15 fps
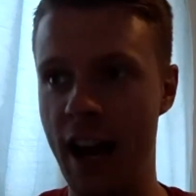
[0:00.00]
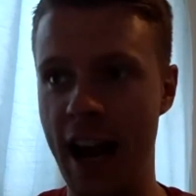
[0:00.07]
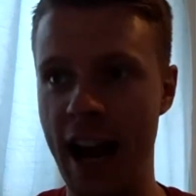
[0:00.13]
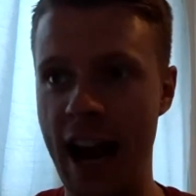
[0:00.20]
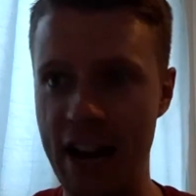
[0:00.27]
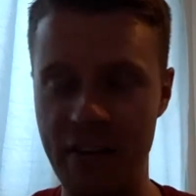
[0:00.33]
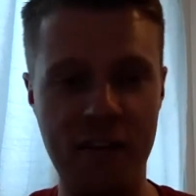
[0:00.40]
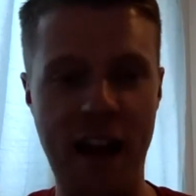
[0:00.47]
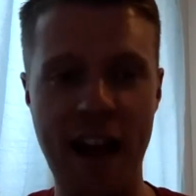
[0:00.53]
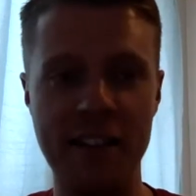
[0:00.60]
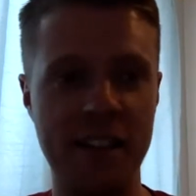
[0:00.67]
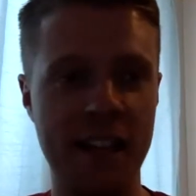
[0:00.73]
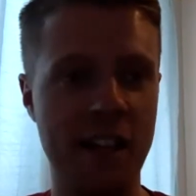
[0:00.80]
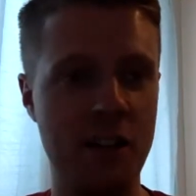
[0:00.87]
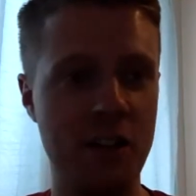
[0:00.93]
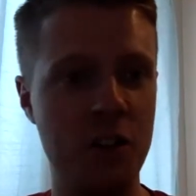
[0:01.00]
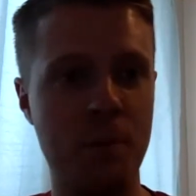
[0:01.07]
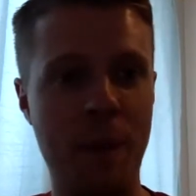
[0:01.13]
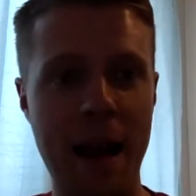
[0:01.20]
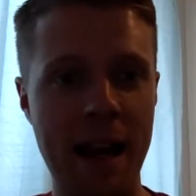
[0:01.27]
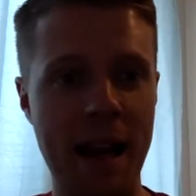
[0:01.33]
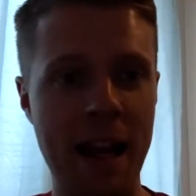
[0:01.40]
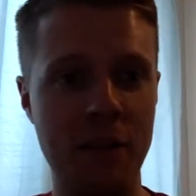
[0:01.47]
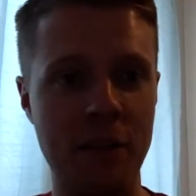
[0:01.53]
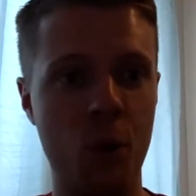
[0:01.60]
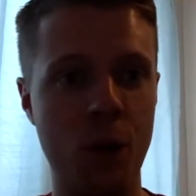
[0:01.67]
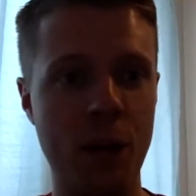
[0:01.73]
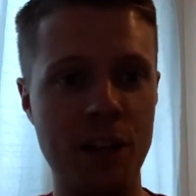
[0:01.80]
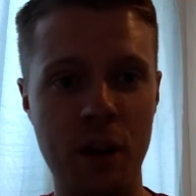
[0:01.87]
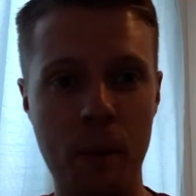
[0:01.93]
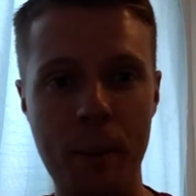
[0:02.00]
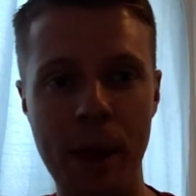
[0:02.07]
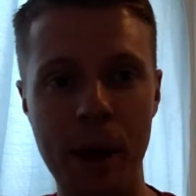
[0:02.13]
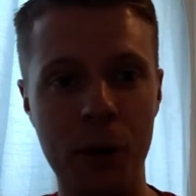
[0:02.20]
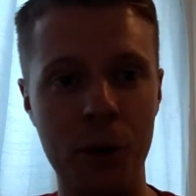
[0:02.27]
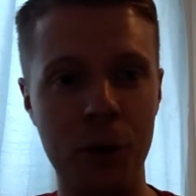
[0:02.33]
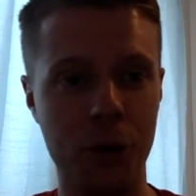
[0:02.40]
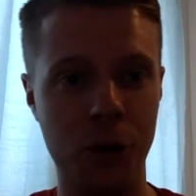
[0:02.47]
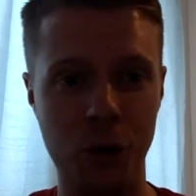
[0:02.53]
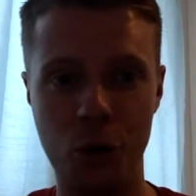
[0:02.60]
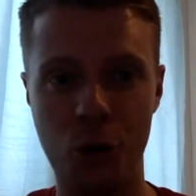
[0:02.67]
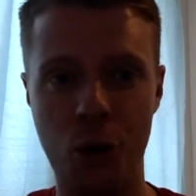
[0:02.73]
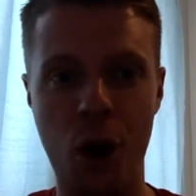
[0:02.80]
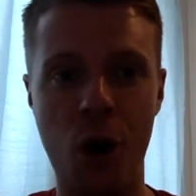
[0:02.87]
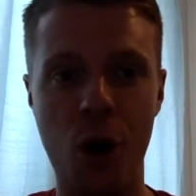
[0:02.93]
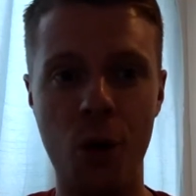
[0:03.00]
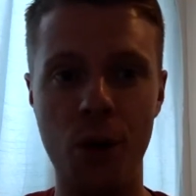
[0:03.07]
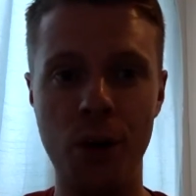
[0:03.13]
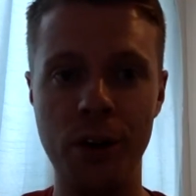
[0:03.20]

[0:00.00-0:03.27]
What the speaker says: invested and spent his money to build and grow.